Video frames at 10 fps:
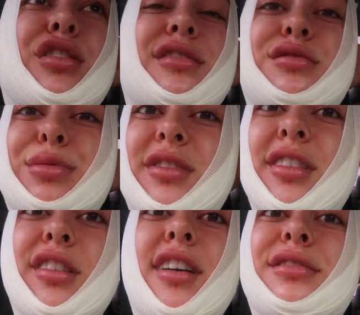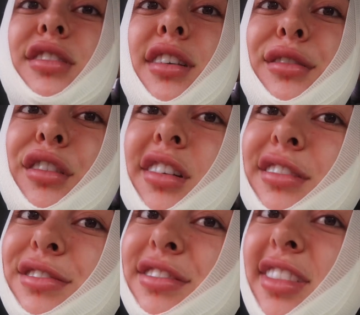You have to put you have to have your
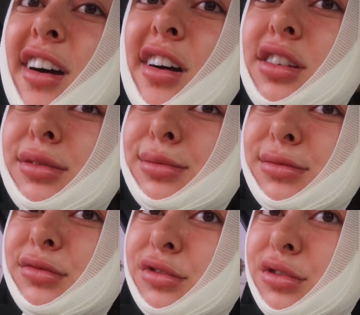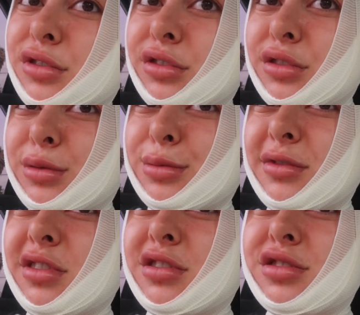hair flat, you know,
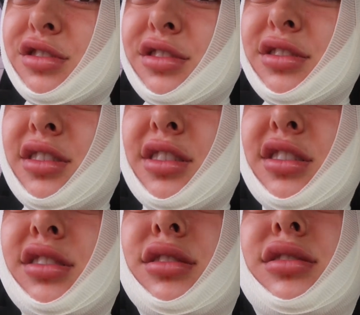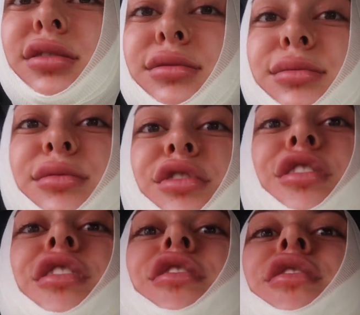because they're like
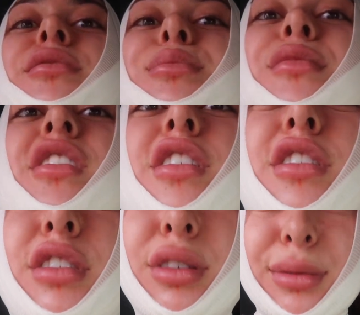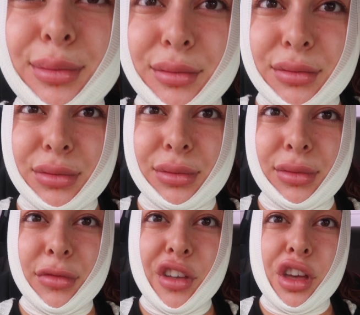you're on a bed.
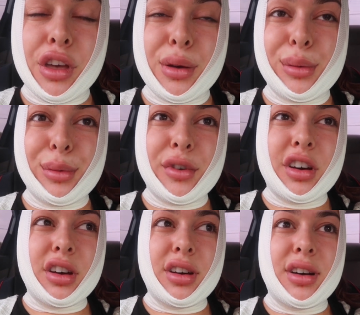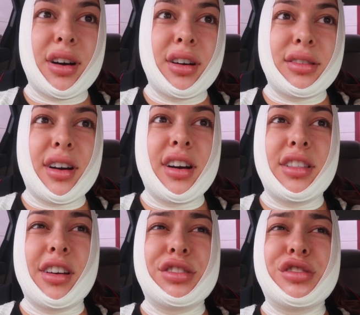But I I
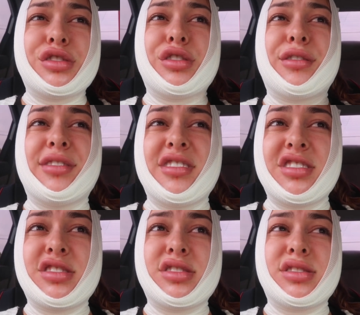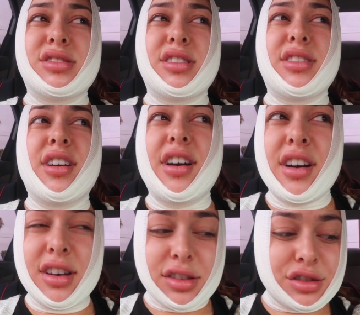like the service that they
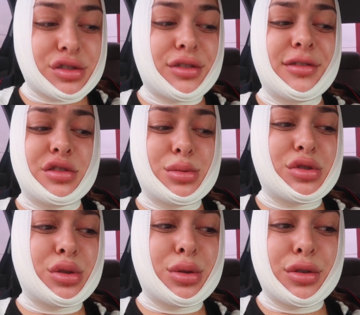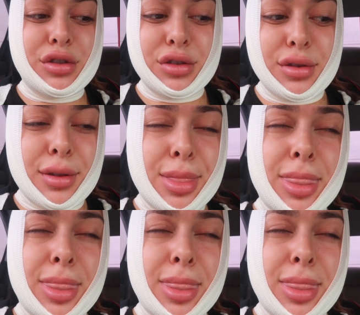had. The service was cool.